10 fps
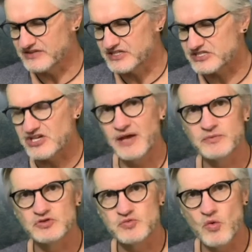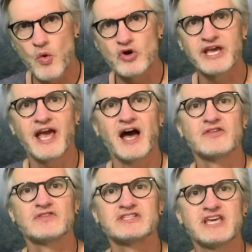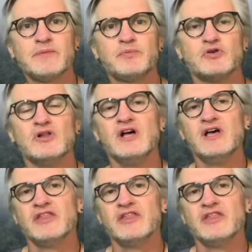and the disciples were walking out of the temple,